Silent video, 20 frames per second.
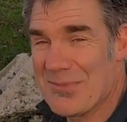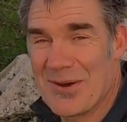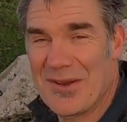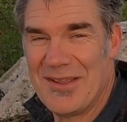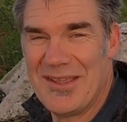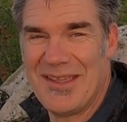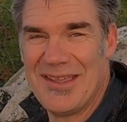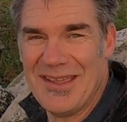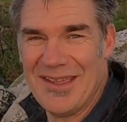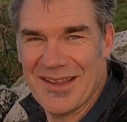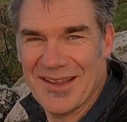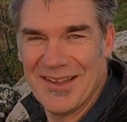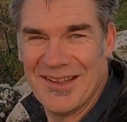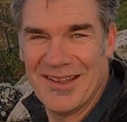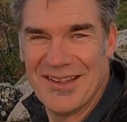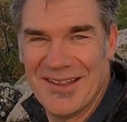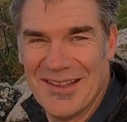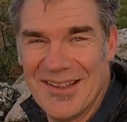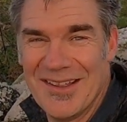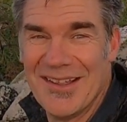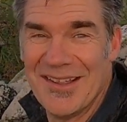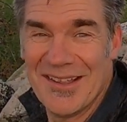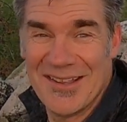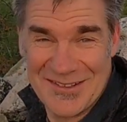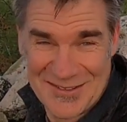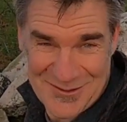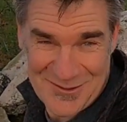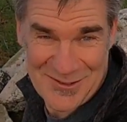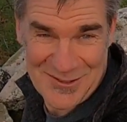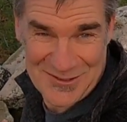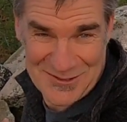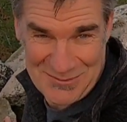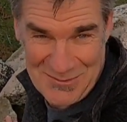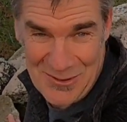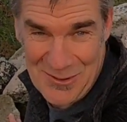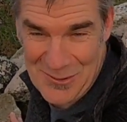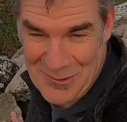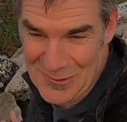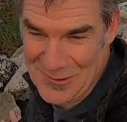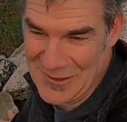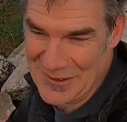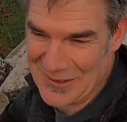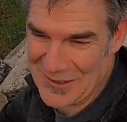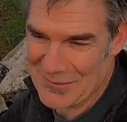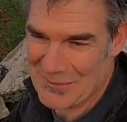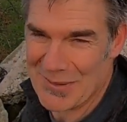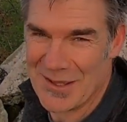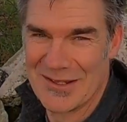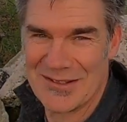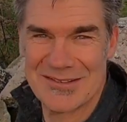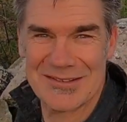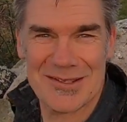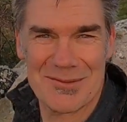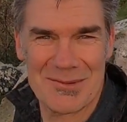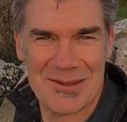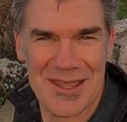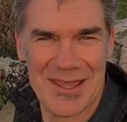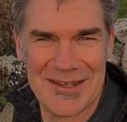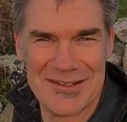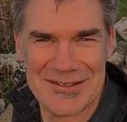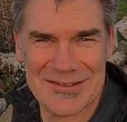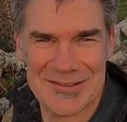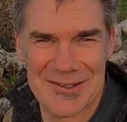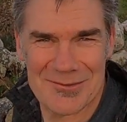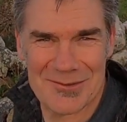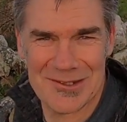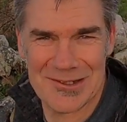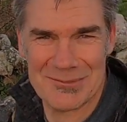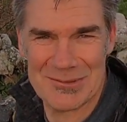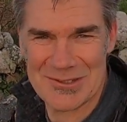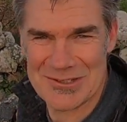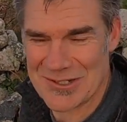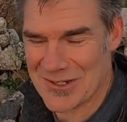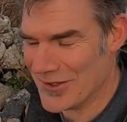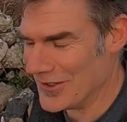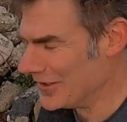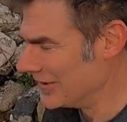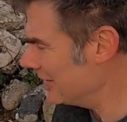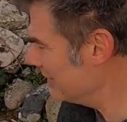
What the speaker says: by here is quite small compared to some of the hedges I'm going to be showing